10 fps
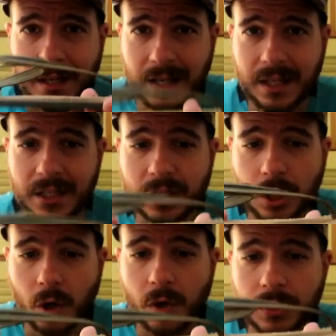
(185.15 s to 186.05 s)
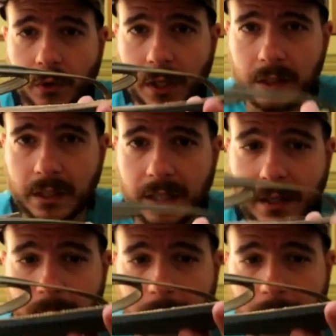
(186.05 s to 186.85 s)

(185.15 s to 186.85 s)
it's going to literally